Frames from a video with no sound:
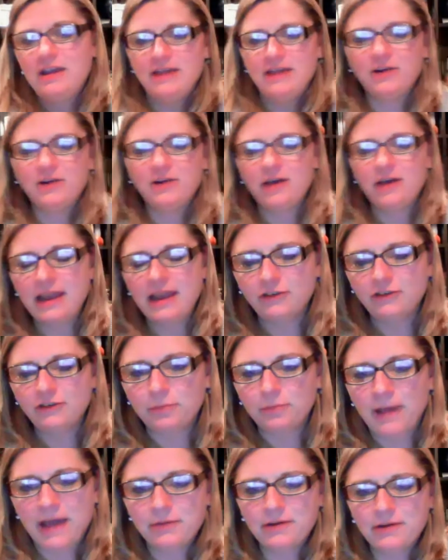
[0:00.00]
and then go ahead
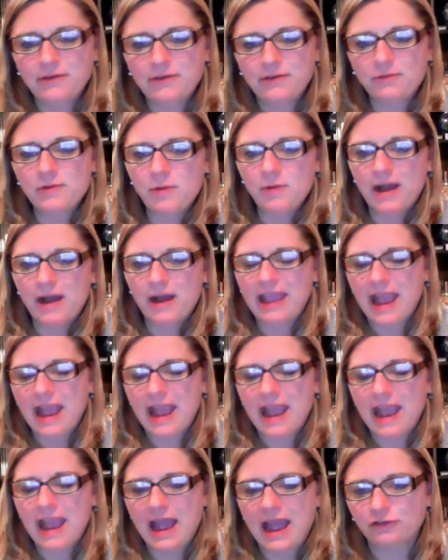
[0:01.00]
and just buy whatever we want
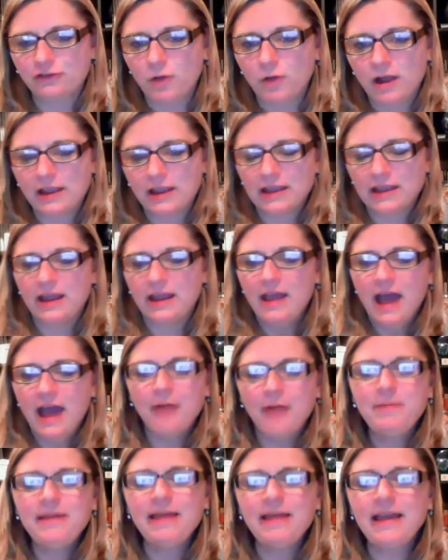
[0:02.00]
cash and just walk in.
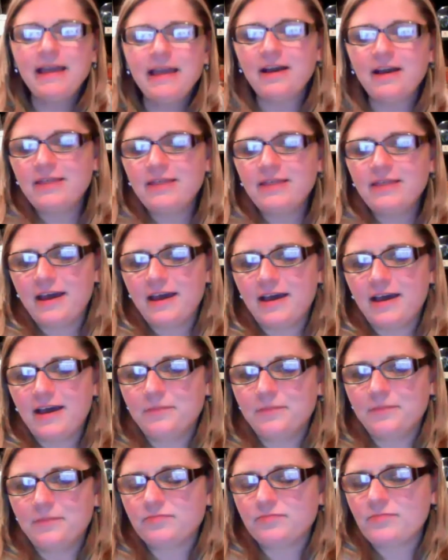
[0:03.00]
I'll be like on
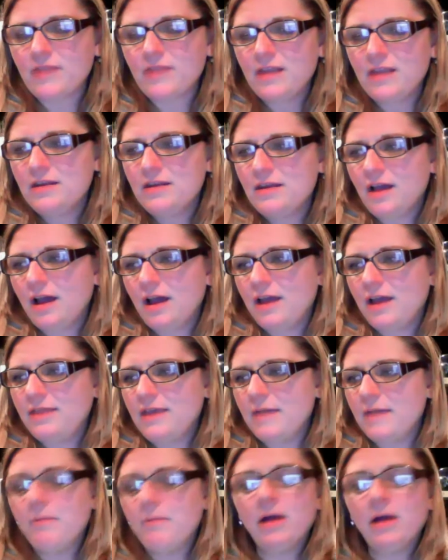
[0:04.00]

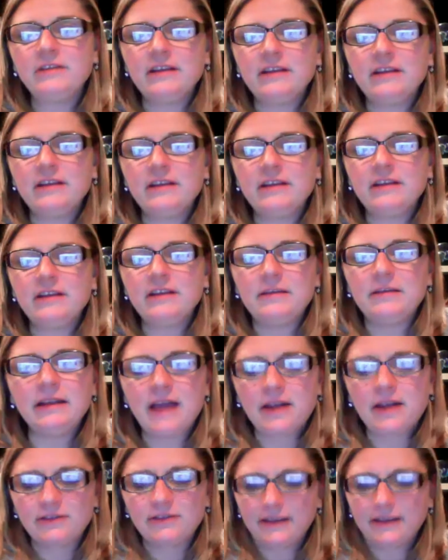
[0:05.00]
that
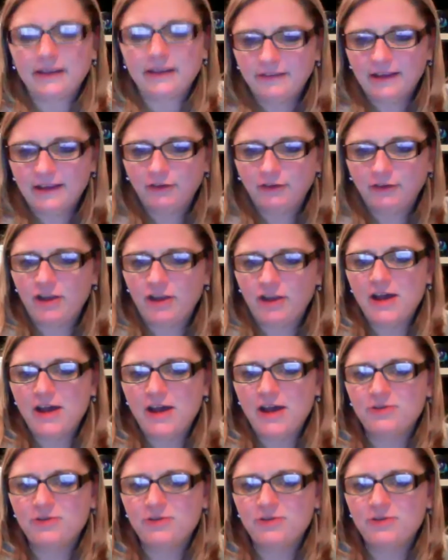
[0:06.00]
multi-million dollar listing show.